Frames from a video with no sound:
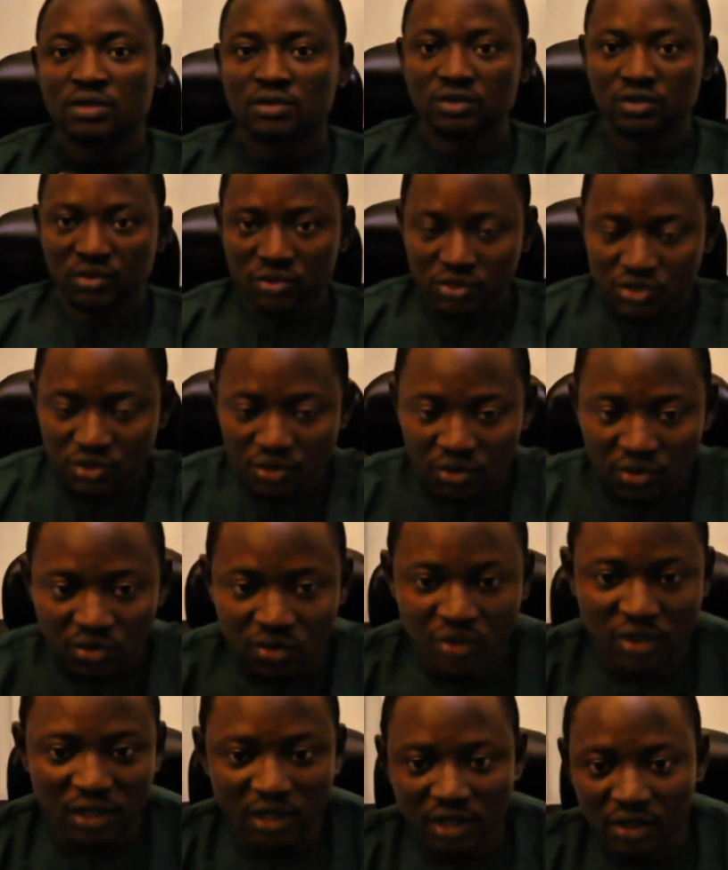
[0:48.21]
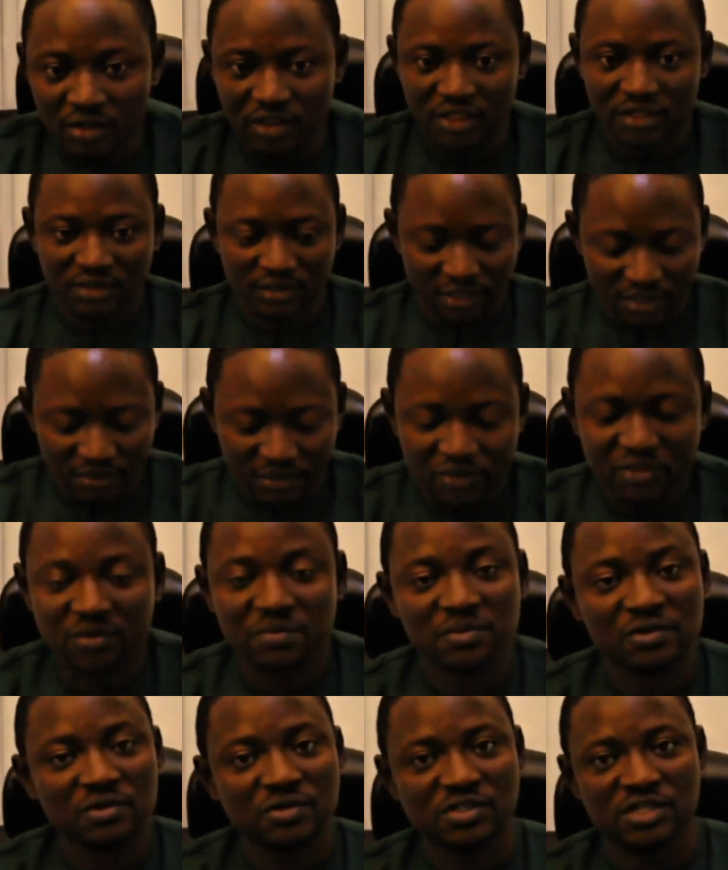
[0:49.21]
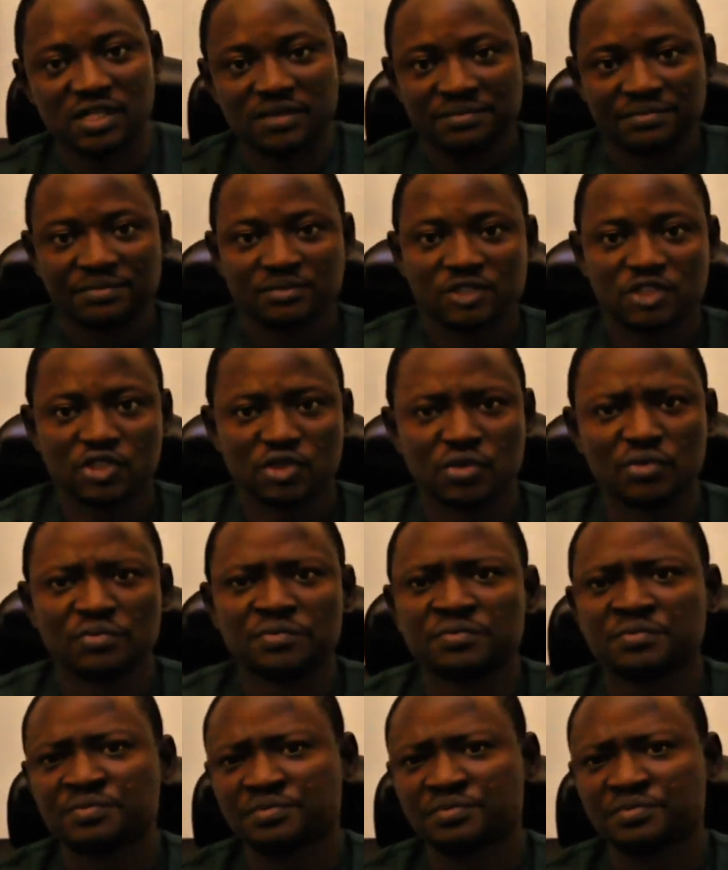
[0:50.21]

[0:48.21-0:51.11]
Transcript: Okay, let me come closer. So